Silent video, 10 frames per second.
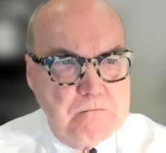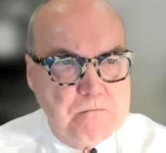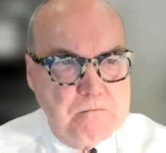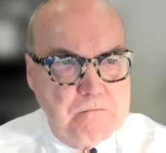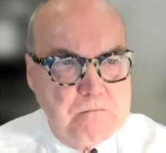
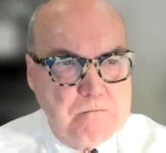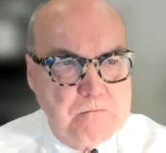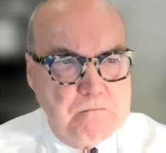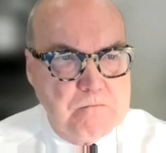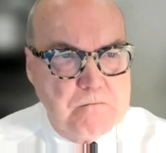
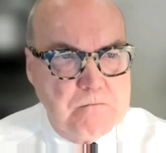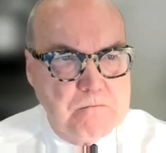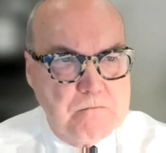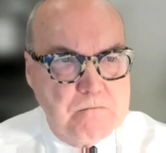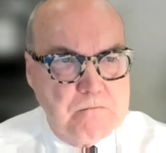
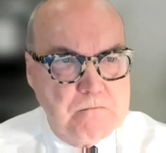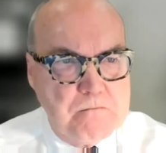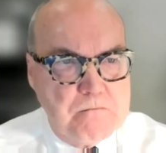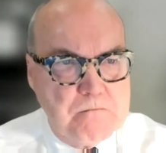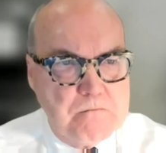
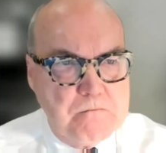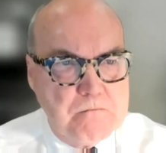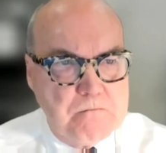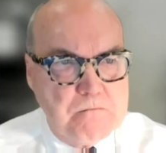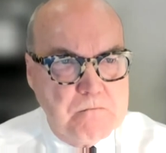
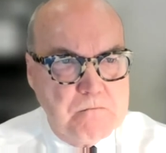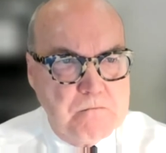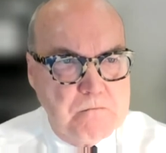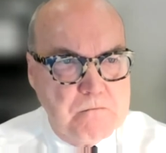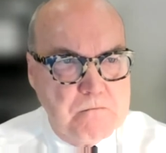
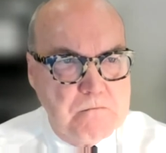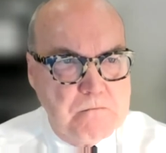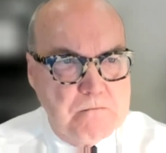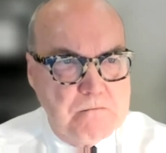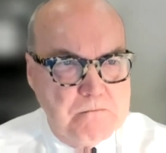
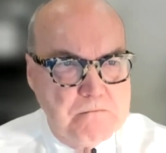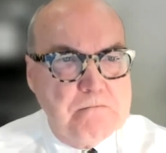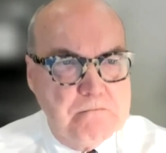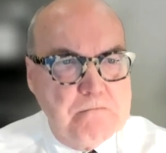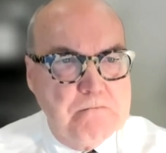
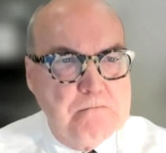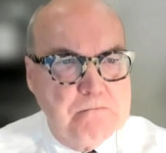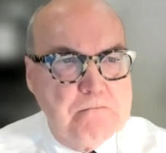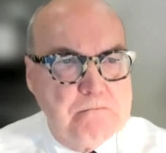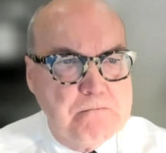
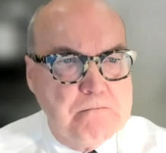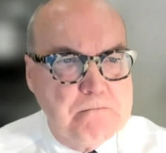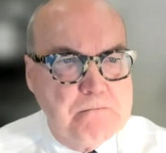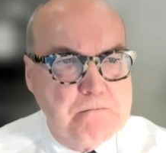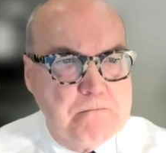
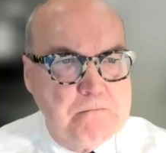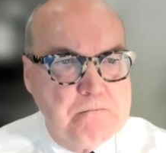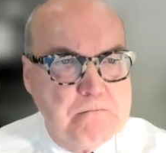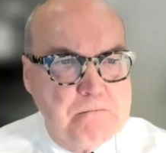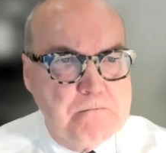
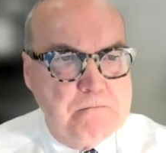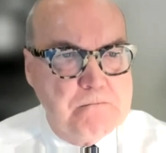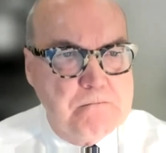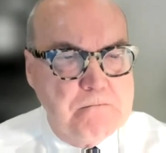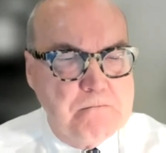
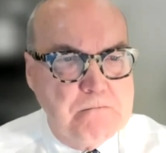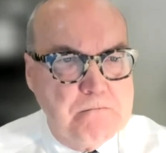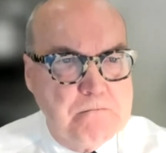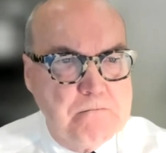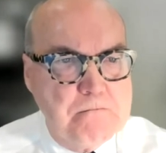
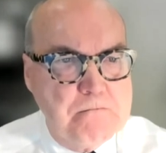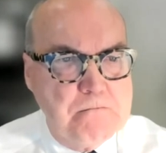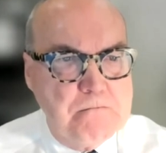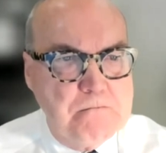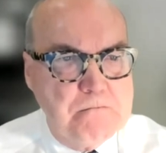
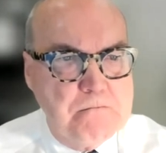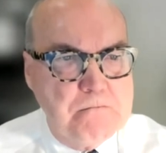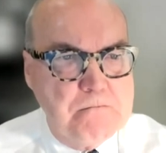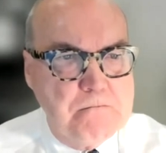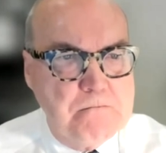
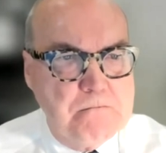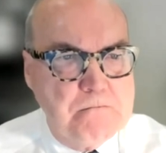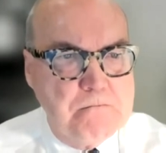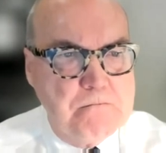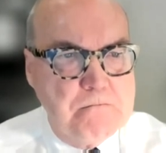No words are spoken by the person on screen.